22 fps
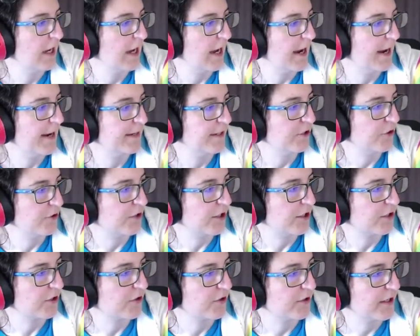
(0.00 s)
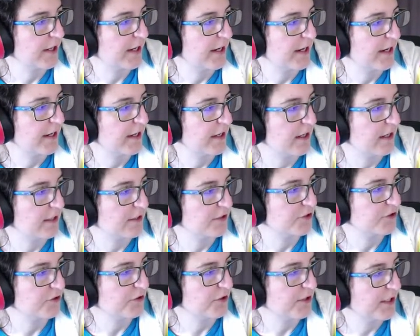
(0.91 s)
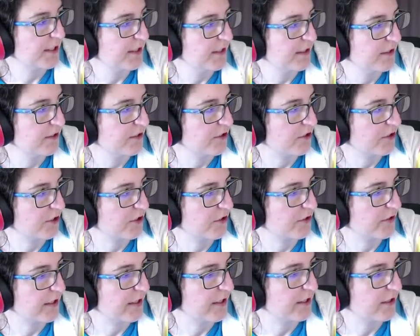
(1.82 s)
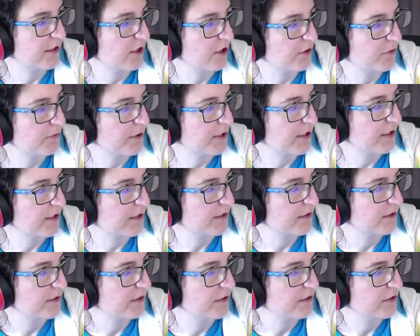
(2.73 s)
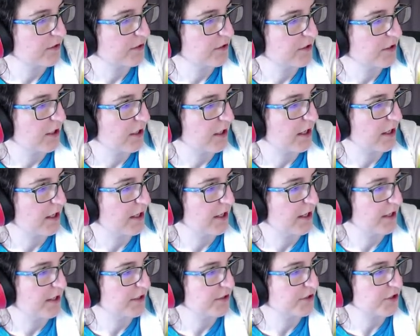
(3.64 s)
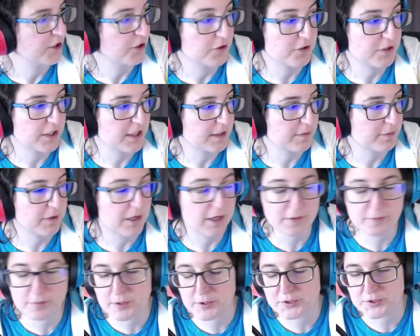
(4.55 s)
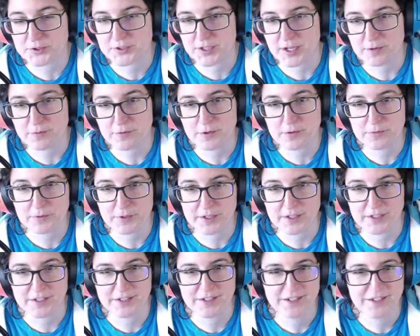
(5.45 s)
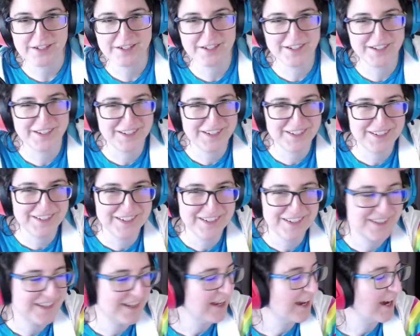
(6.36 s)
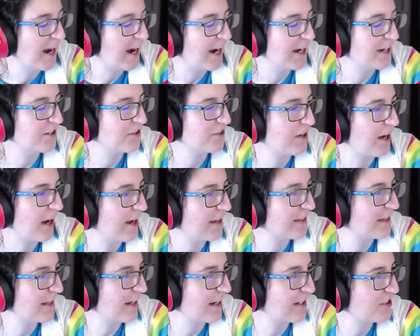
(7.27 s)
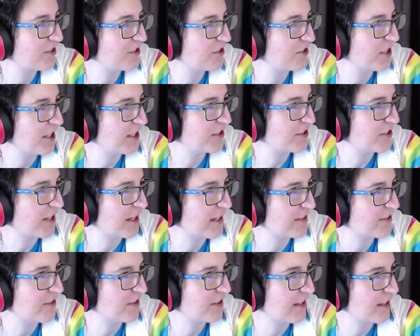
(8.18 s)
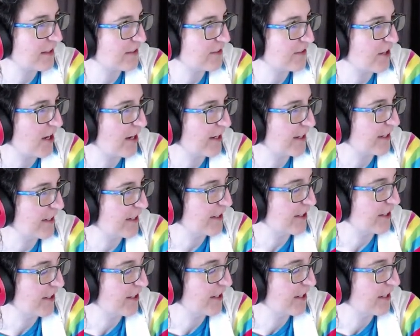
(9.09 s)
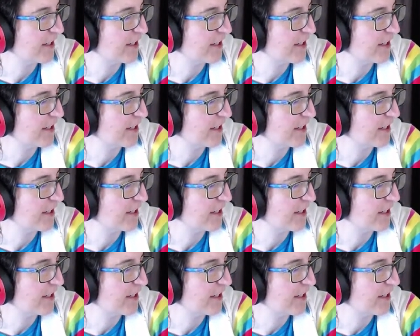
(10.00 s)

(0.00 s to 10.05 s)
And you can create a story. You can create an artwork. Don't click blog post. That won't work. I think I should change that so that's not here.